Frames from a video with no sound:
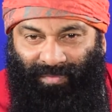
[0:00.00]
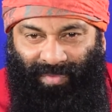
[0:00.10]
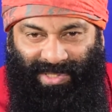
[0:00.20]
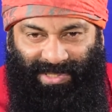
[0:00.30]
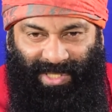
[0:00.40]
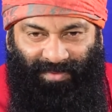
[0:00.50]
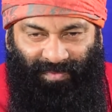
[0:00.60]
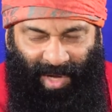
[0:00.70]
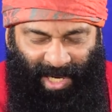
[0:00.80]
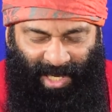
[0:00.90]
which they
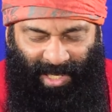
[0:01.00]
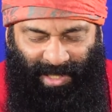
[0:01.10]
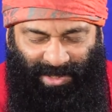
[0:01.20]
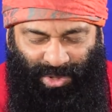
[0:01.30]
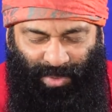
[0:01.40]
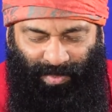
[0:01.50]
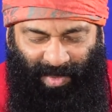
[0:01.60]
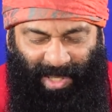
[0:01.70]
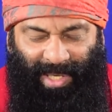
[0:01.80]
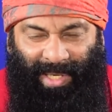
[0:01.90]
fail to
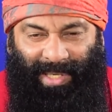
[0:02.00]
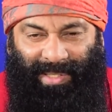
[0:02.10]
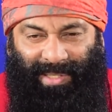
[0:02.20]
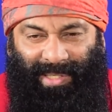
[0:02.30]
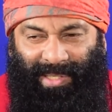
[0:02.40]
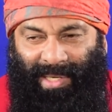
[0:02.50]
meet,